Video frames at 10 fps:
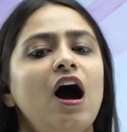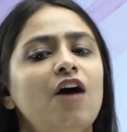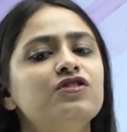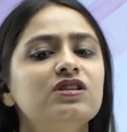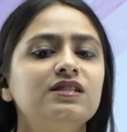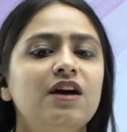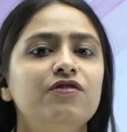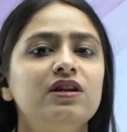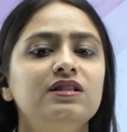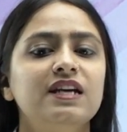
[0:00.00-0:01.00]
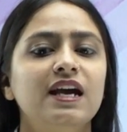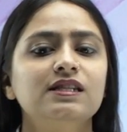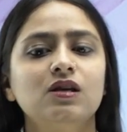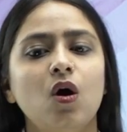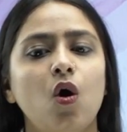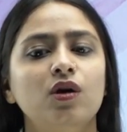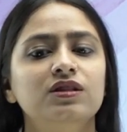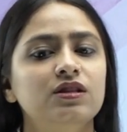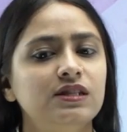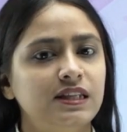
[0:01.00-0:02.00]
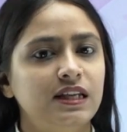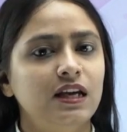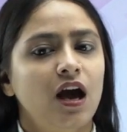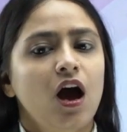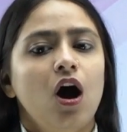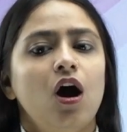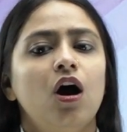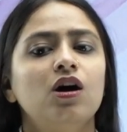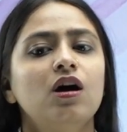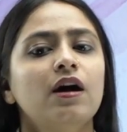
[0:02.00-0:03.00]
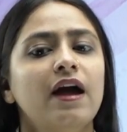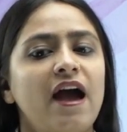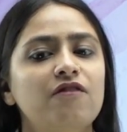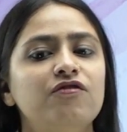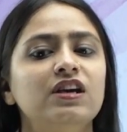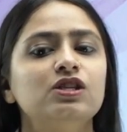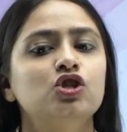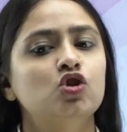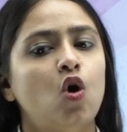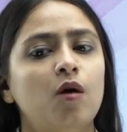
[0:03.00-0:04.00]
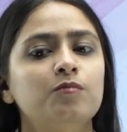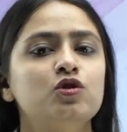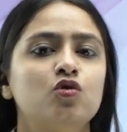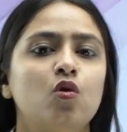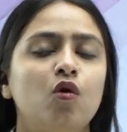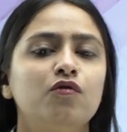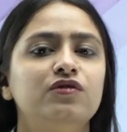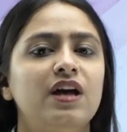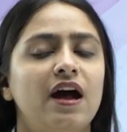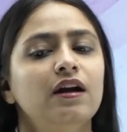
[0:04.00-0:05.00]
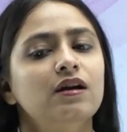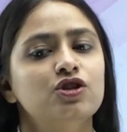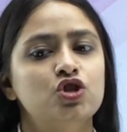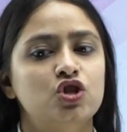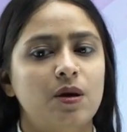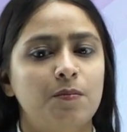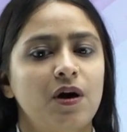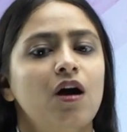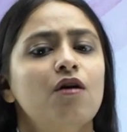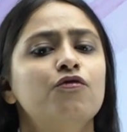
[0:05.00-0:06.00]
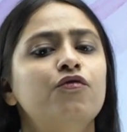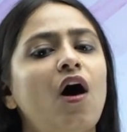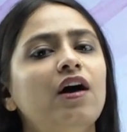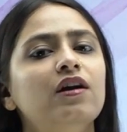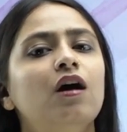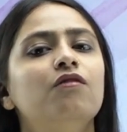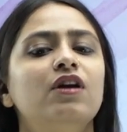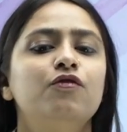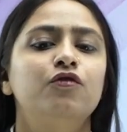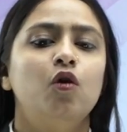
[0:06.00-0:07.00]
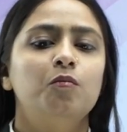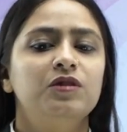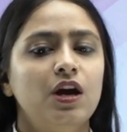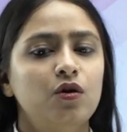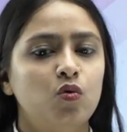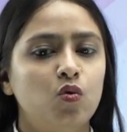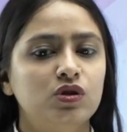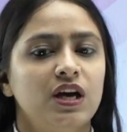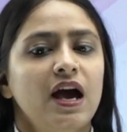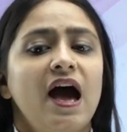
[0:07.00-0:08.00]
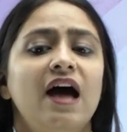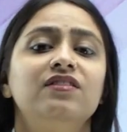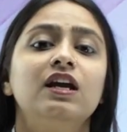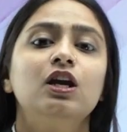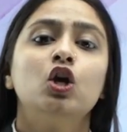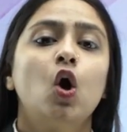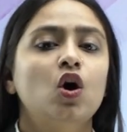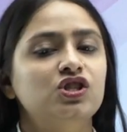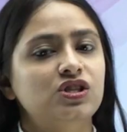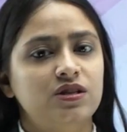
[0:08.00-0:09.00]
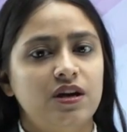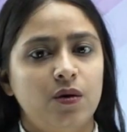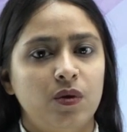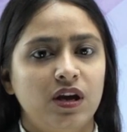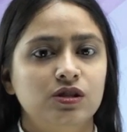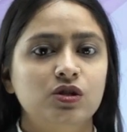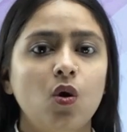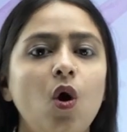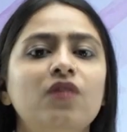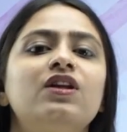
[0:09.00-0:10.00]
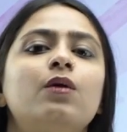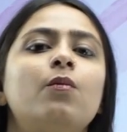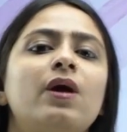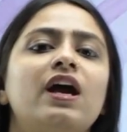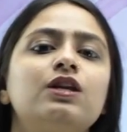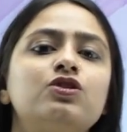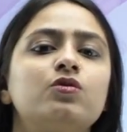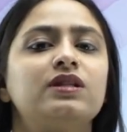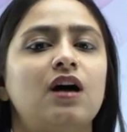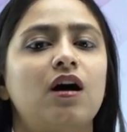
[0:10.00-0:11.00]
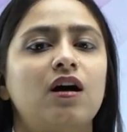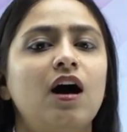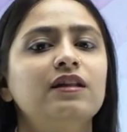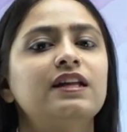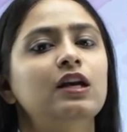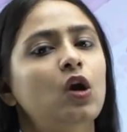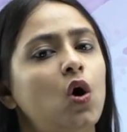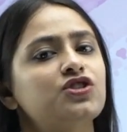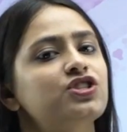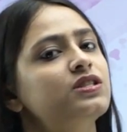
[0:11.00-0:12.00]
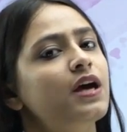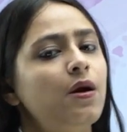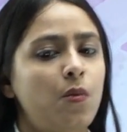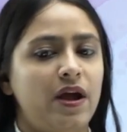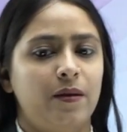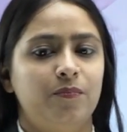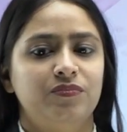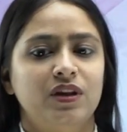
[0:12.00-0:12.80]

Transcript: After several days on the sea, a heavy storm drove their ship far away from their route and they lost their way. So on their way to Ithaca, they lost their way.